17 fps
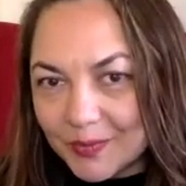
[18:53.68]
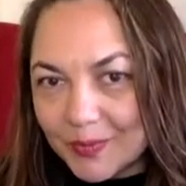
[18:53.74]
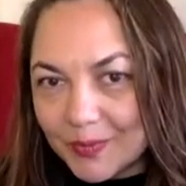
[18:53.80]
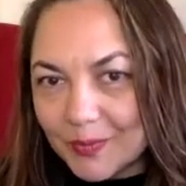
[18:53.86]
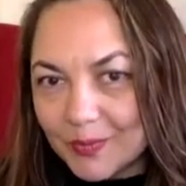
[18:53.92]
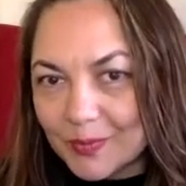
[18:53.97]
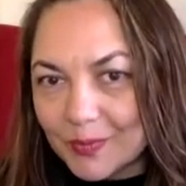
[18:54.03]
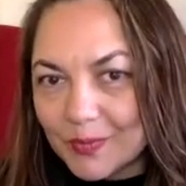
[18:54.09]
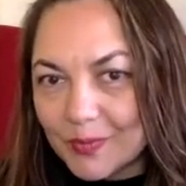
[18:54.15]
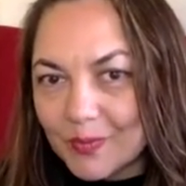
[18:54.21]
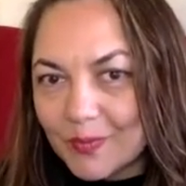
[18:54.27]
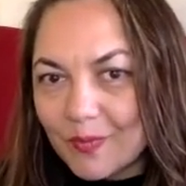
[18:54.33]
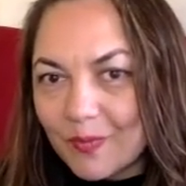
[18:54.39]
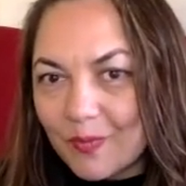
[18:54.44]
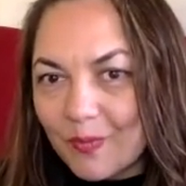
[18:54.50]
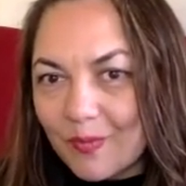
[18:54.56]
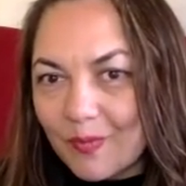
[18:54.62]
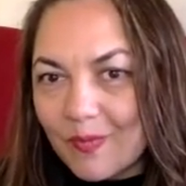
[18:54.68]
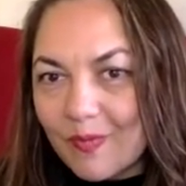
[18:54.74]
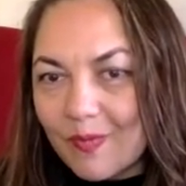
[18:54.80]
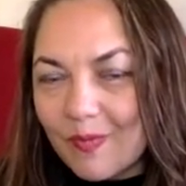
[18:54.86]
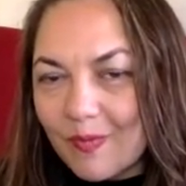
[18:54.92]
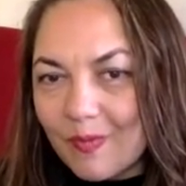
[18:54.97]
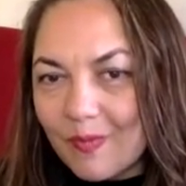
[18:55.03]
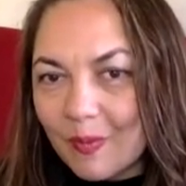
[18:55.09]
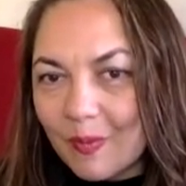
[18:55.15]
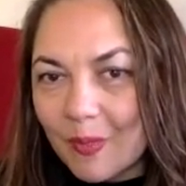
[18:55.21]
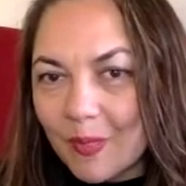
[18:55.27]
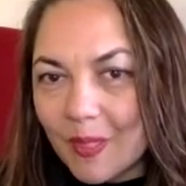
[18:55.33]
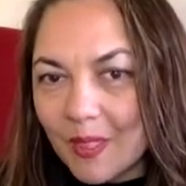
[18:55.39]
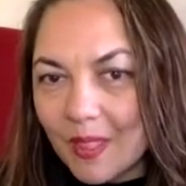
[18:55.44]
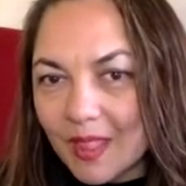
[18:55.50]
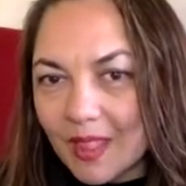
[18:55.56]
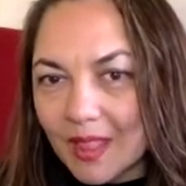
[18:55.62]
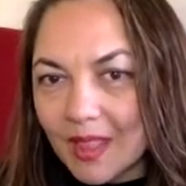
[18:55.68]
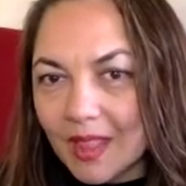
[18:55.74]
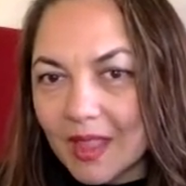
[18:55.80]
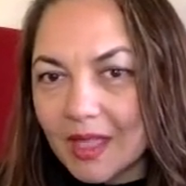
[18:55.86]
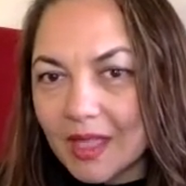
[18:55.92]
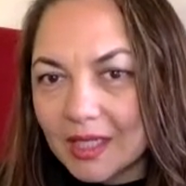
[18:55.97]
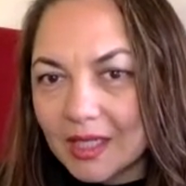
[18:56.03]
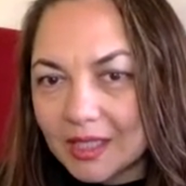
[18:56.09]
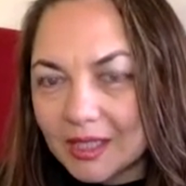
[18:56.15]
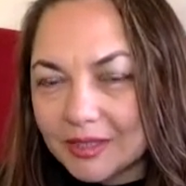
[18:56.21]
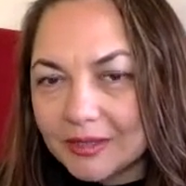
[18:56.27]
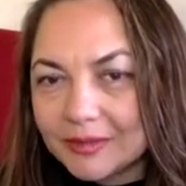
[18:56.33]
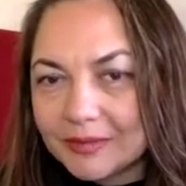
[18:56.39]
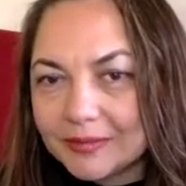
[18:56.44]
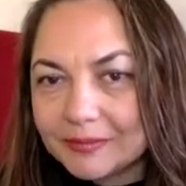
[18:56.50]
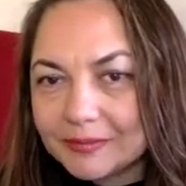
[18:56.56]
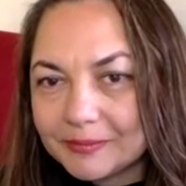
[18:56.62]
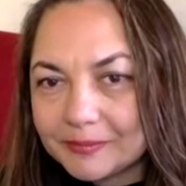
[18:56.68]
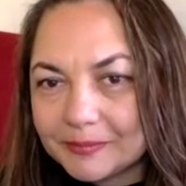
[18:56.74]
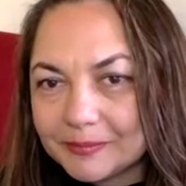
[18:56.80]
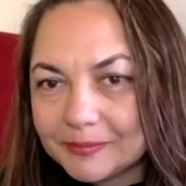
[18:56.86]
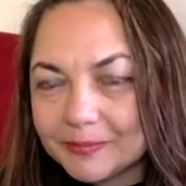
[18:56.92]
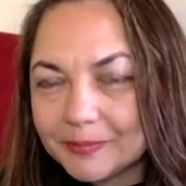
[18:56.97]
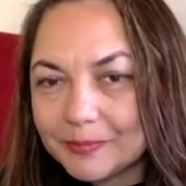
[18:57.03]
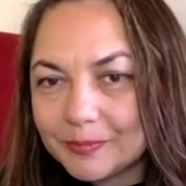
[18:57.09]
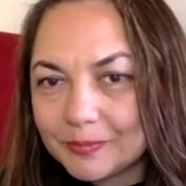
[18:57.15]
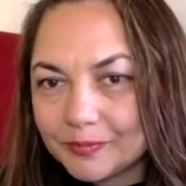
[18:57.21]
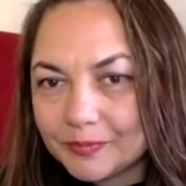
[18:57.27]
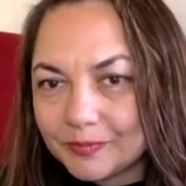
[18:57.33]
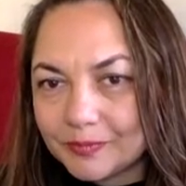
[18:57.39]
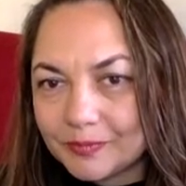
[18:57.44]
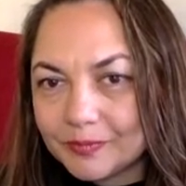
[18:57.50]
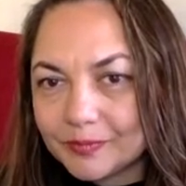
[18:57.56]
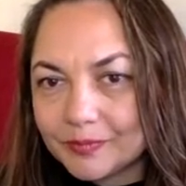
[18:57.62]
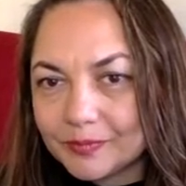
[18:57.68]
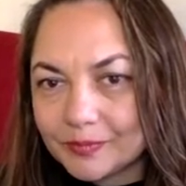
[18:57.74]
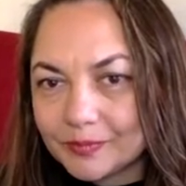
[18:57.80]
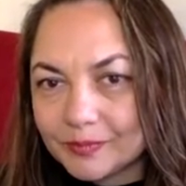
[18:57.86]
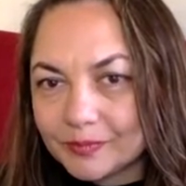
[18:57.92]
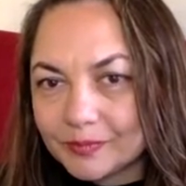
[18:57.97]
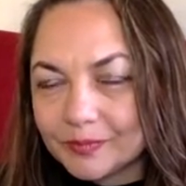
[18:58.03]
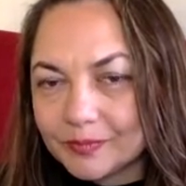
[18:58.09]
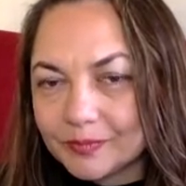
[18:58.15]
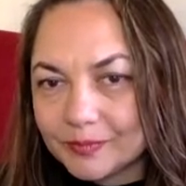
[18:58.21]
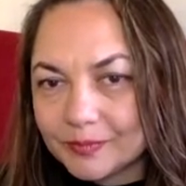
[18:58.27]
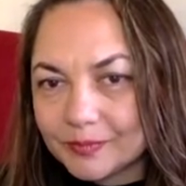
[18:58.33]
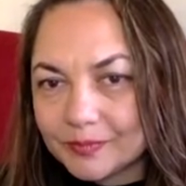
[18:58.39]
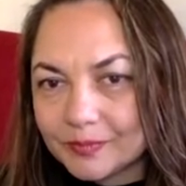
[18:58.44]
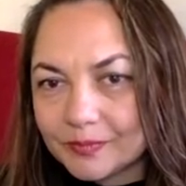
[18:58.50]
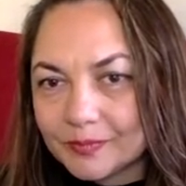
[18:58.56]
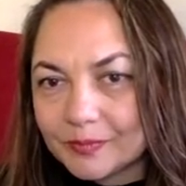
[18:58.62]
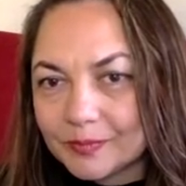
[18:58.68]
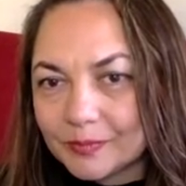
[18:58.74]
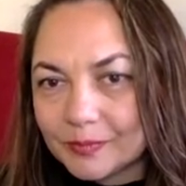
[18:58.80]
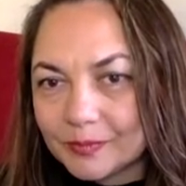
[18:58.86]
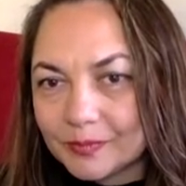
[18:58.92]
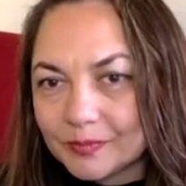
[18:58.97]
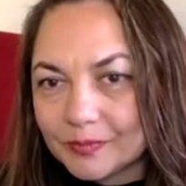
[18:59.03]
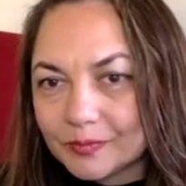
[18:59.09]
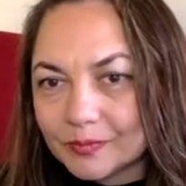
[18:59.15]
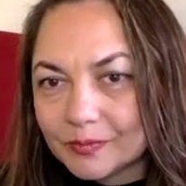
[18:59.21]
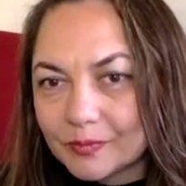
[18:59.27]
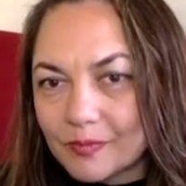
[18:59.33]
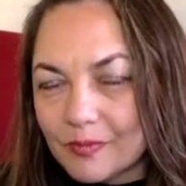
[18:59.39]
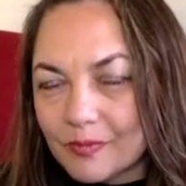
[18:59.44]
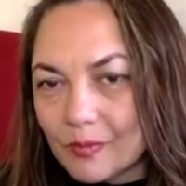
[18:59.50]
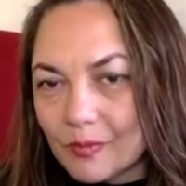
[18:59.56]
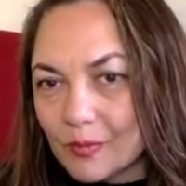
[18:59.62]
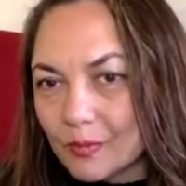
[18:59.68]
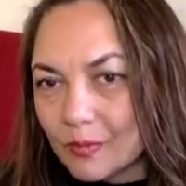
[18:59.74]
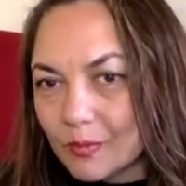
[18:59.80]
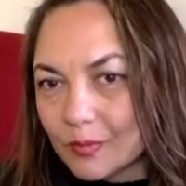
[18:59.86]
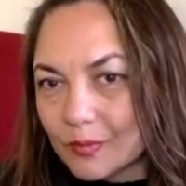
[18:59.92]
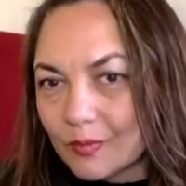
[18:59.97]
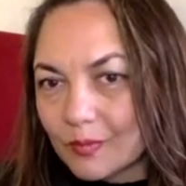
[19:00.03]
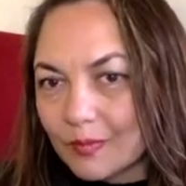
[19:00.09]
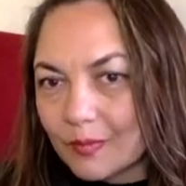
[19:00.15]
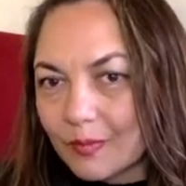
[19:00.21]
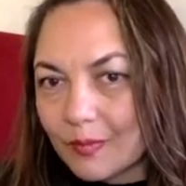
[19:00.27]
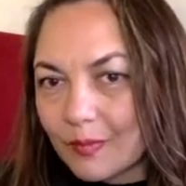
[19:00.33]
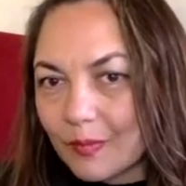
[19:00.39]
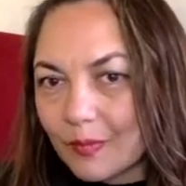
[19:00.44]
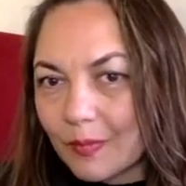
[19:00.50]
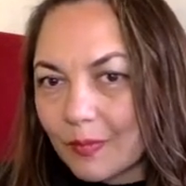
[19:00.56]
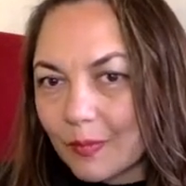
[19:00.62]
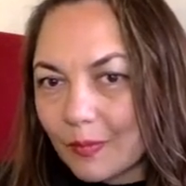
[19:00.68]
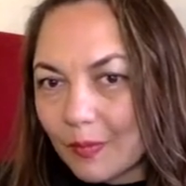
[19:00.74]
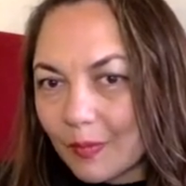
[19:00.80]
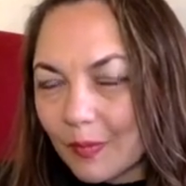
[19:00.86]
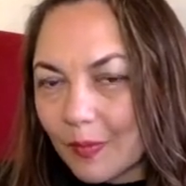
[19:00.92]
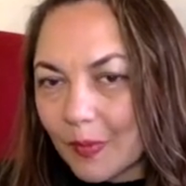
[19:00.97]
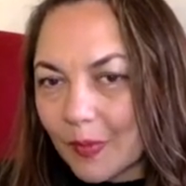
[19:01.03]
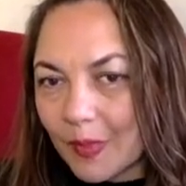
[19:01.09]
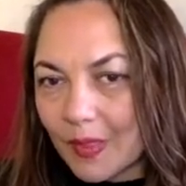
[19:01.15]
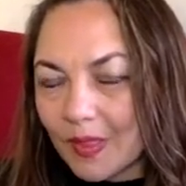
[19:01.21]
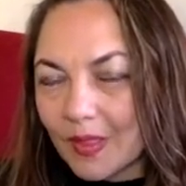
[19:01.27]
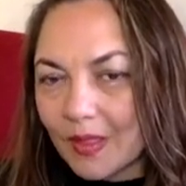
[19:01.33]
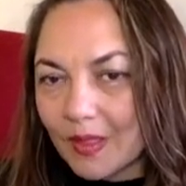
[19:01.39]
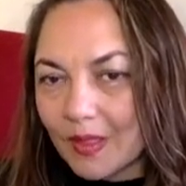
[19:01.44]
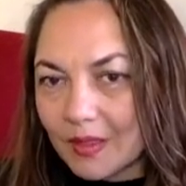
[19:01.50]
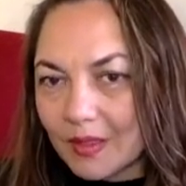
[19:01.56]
The person shown says nothing.